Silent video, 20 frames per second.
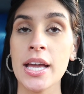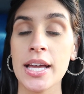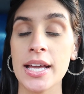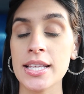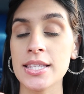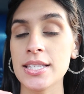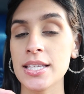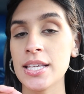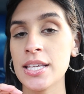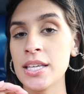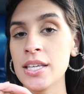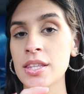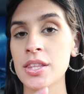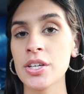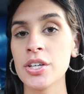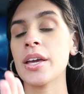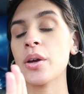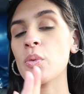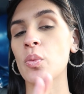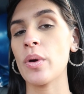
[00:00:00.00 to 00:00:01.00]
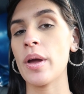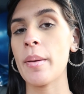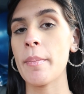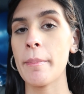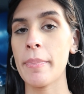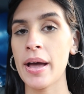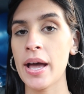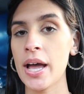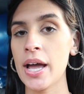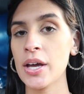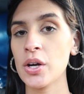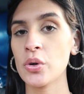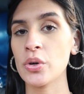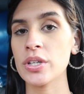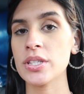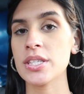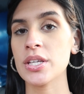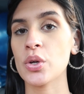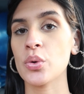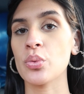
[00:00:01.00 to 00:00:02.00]
It's either it went bad or
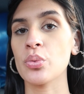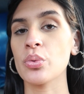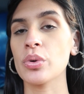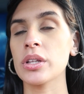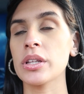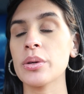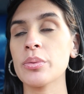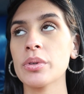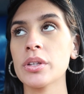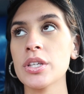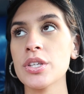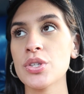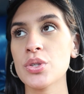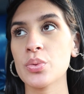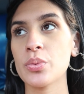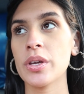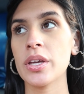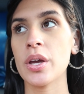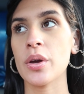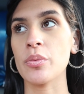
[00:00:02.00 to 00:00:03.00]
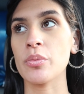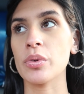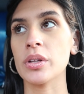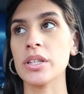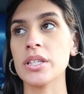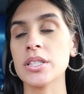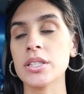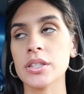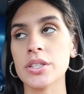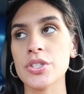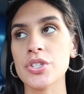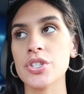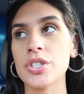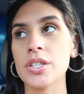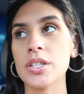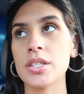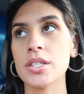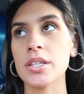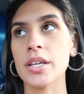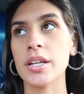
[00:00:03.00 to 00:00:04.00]
it's like really, really sweet and really
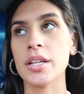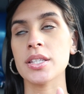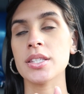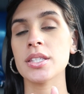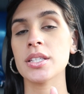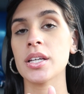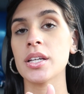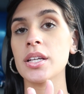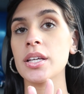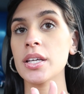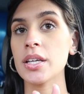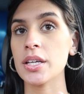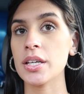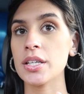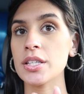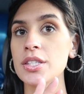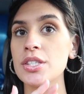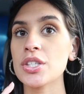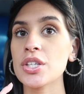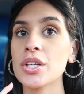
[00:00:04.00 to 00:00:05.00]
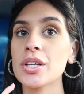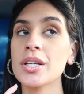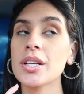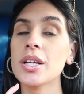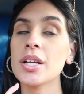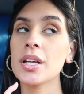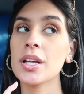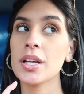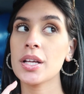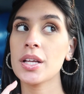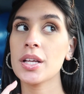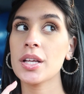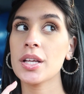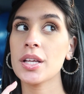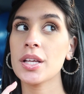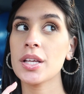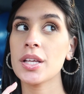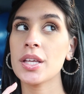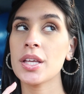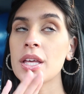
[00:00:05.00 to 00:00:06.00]
delicious. And it's gonna hit.
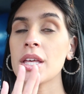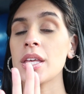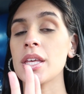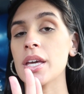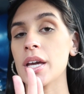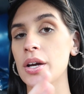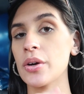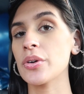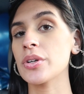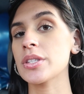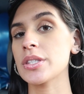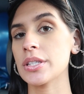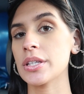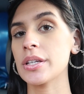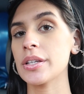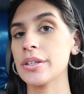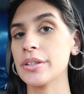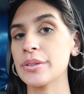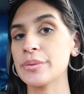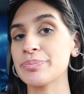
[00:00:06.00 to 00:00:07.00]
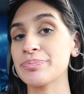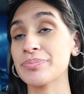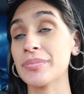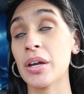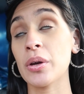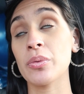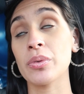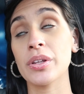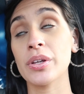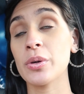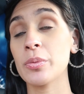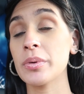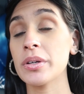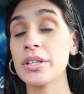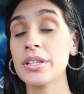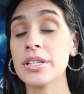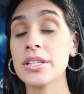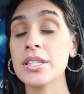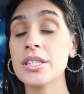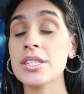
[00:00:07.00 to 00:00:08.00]
Yeah, or it's gonna hit. I really hope it
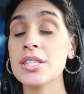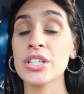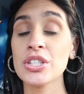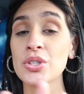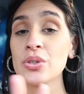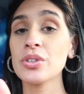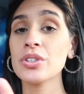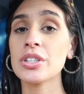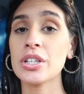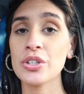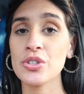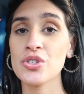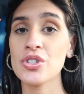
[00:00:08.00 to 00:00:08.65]
hits. So let's go to Dollar